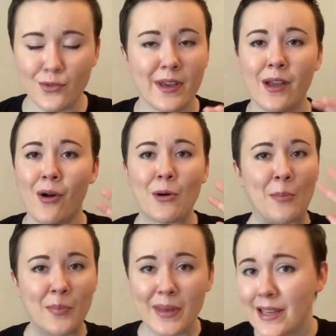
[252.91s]
They are
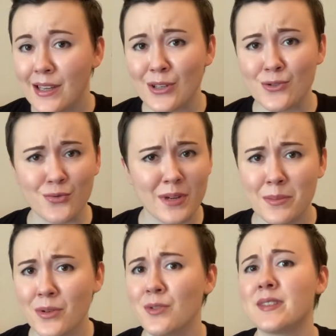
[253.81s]
big
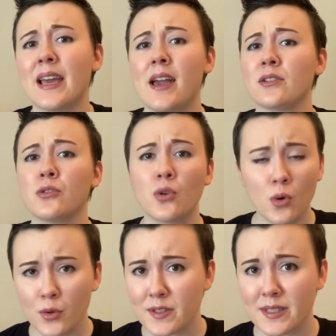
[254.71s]
dreamers and
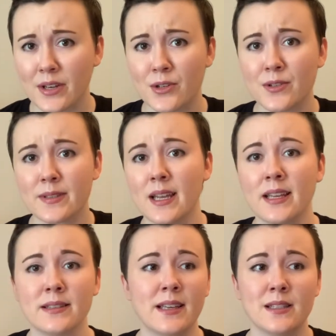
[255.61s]
goal setters,
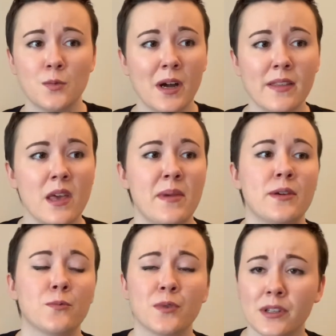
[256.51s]
and that's why they make
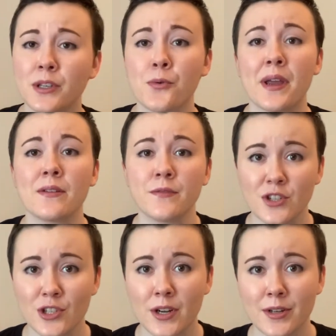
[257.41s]
really great
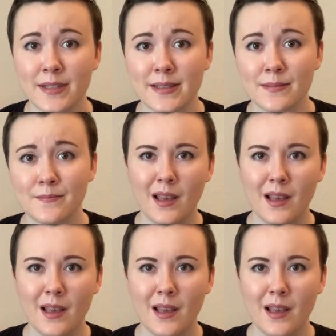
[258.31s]
visionaries.